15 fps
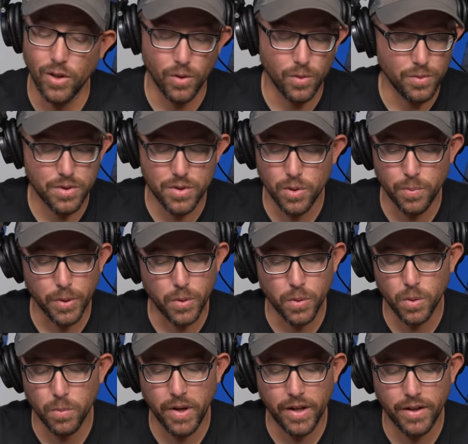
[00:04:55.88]
oh super
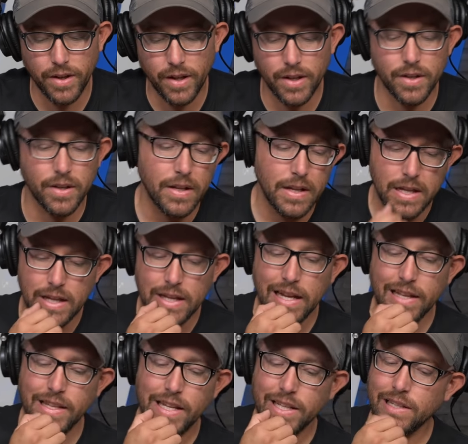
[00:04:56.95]
cool man and
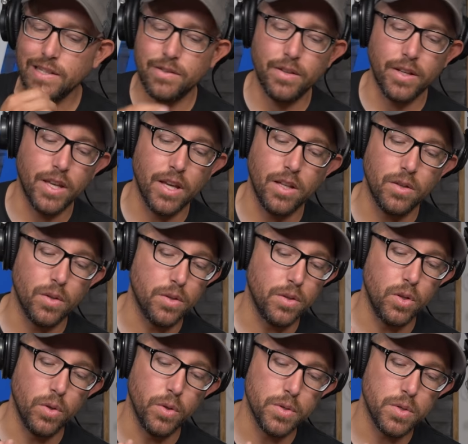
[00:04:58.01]
and then again
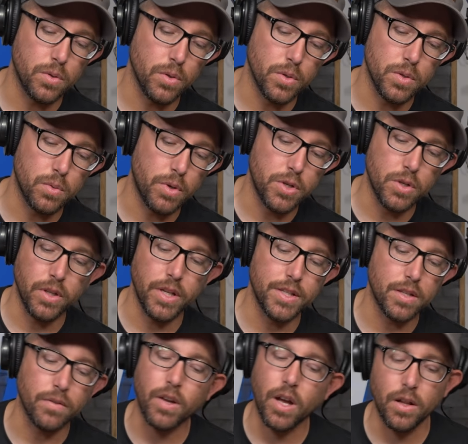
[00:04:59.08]
you know those those original
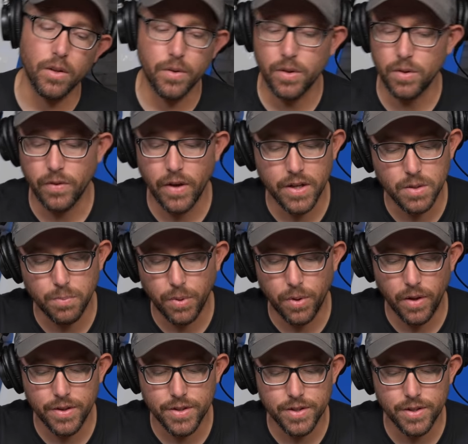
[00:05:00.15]
hits of color that you guys have put
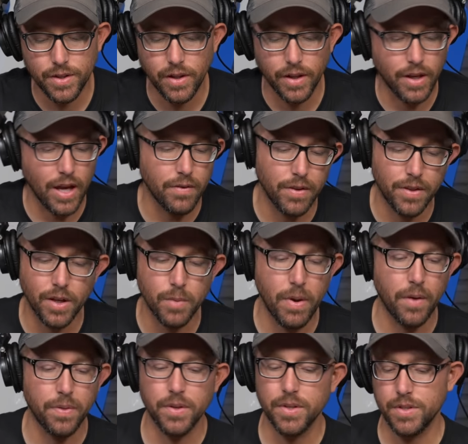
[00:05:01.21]
on this thing like everything
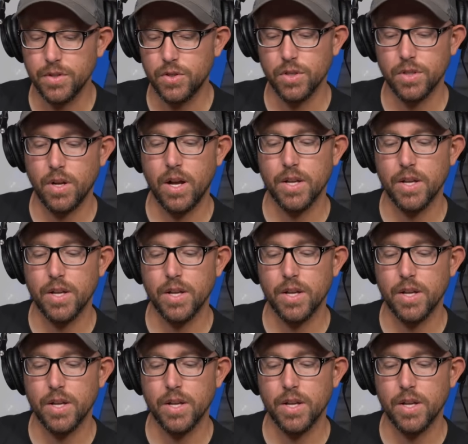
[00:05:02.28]
about this is just